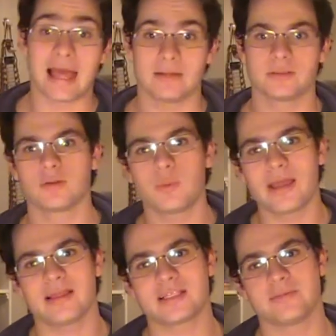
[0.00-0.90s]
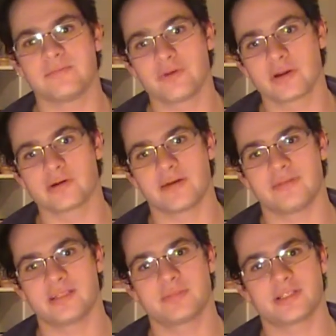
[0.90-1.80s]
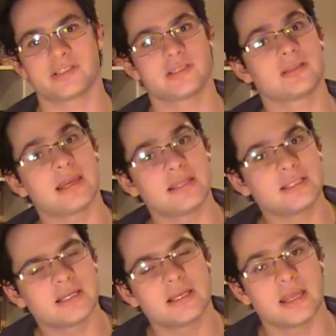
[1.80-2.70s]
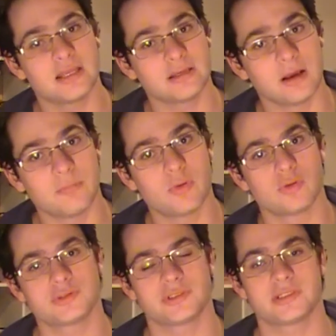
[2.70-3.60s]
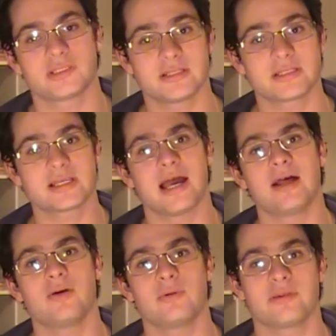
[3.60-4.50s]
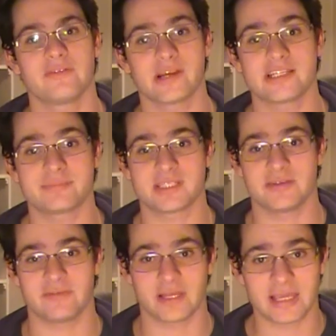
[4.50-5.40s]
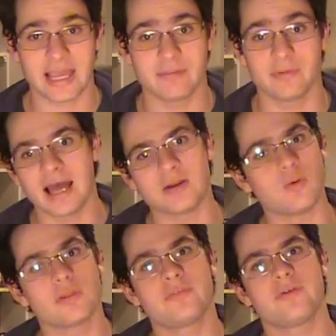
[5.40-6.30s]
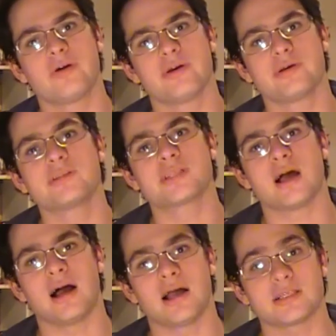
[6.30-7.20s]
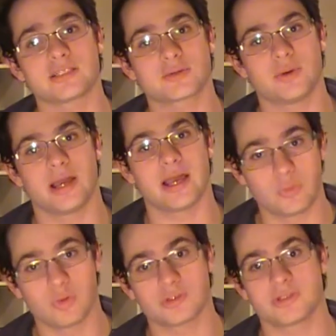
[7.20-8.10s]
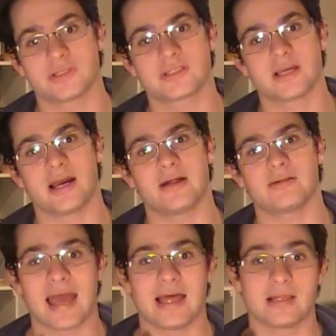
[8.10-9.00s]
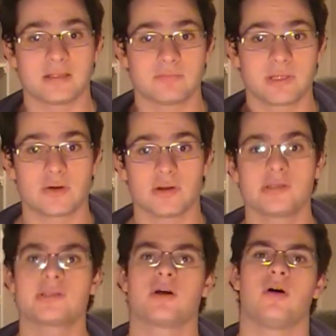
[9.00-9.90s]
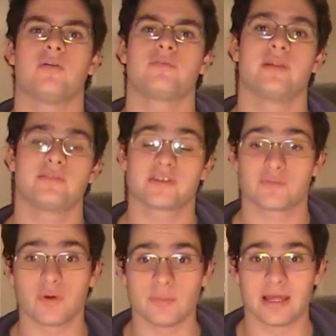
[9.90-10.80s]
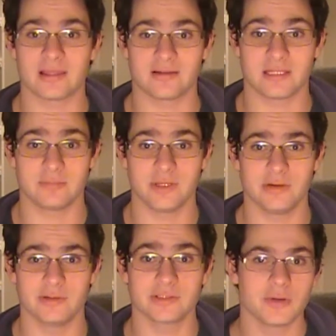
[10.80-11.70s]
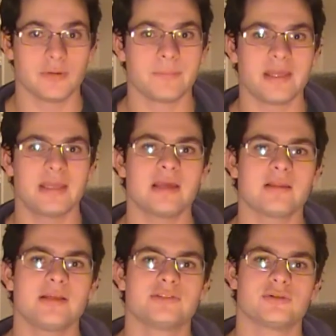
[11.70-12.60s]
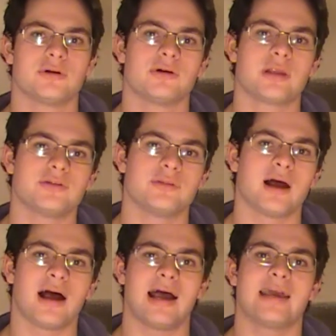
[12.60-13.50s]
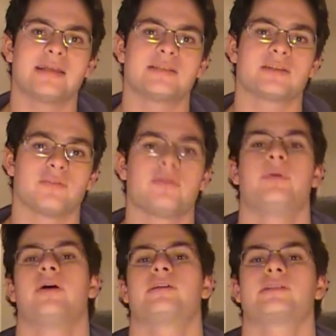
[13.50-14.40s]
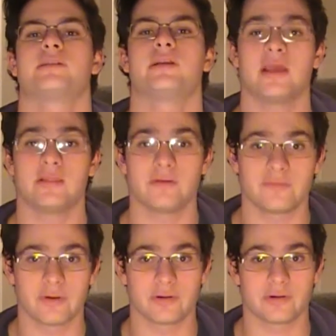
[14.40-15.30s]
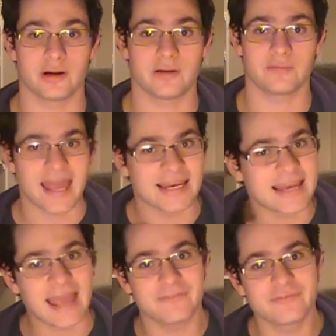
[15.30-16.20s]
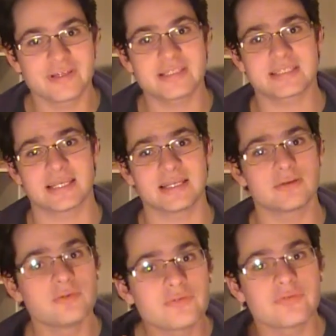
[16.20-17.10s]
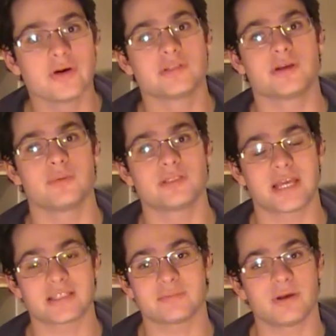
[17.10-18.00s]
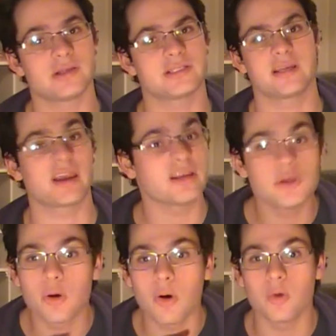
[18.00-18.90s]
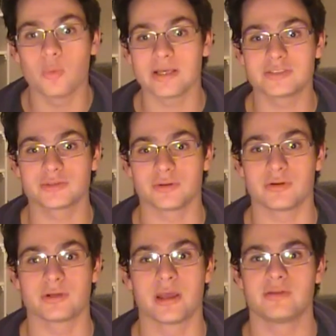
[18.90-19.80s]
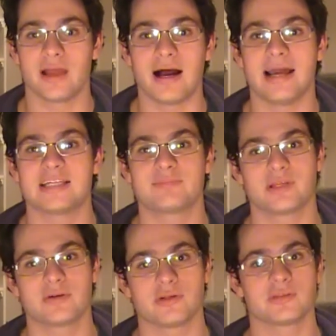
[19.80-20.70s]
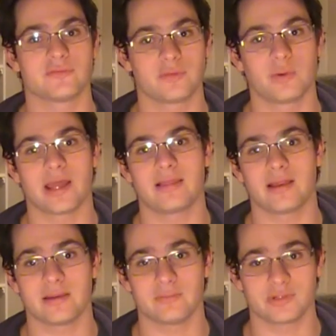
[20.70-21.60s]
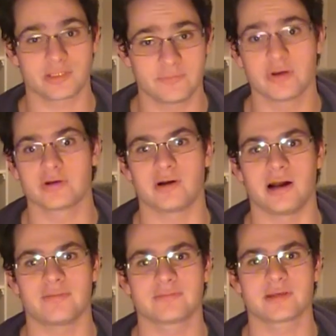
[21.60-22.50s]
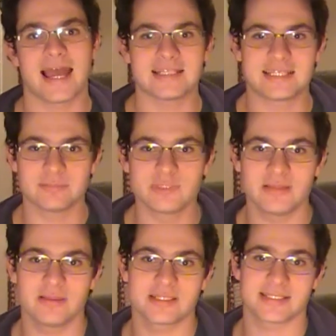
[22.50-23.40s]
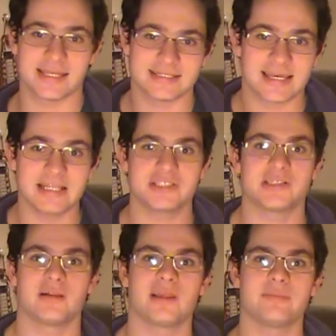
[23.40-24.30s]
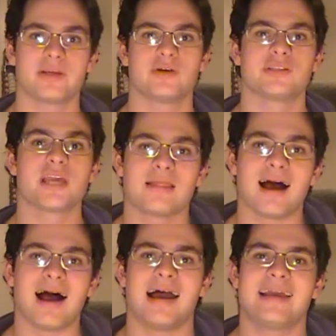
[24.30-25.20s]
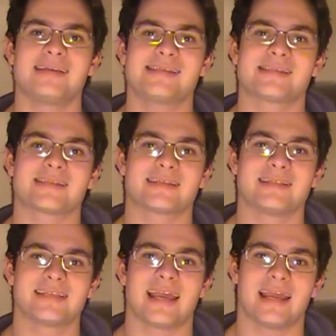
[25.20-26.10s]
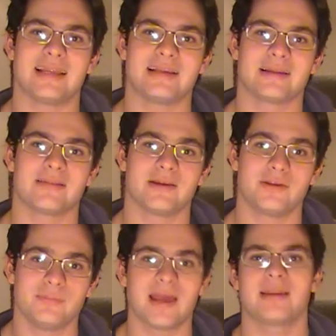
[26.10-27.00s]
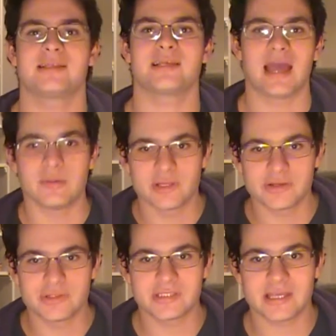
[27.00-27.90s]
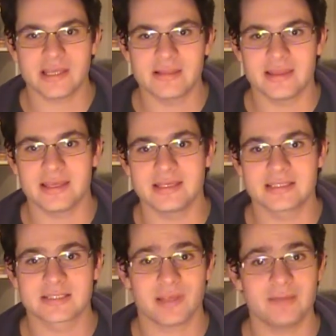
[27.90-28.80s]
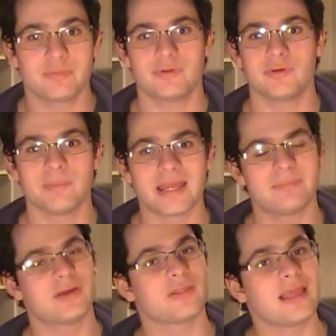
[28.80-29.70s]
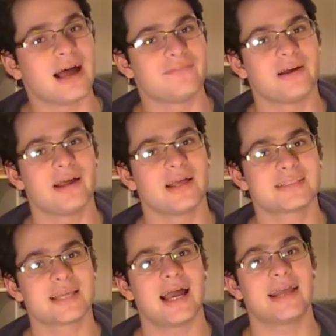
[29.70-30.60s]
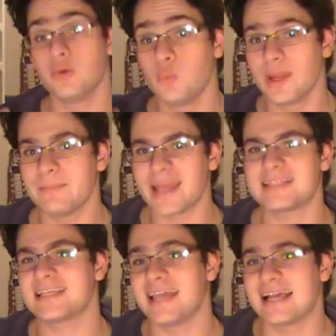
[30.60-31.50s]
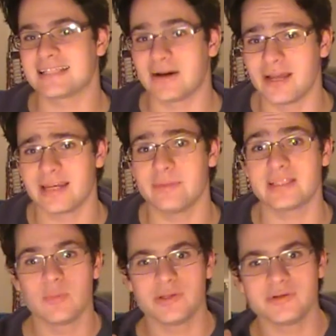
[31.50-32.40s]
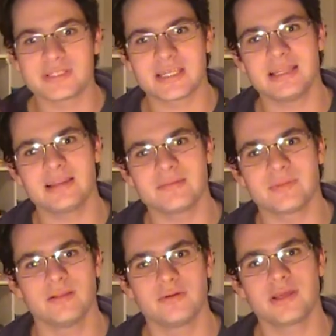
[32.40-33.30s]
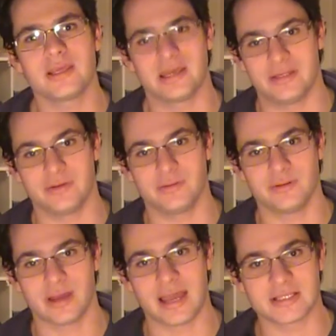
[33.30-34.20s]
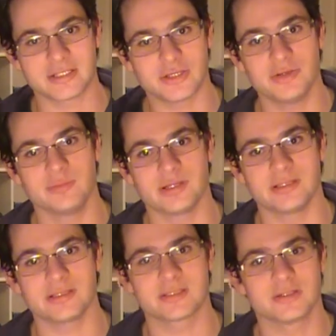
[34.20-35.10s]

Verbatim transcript: And the way that Tim photographed these pictures is that he did it in a portrait style with a very specific camera. And all the photos are square, portrait style, and because of this format that Tim used, you're immediately drawn to the eyes of the person in the photograph. And in every single photo which has a person in it, you're always drawn to the eyes because of the way that it was photographed. And Tim did this intentionally because the eyes contain the humanity. And when you see these people who may be on the other side, who we may see as our enemies, when you see them looking at you as humans,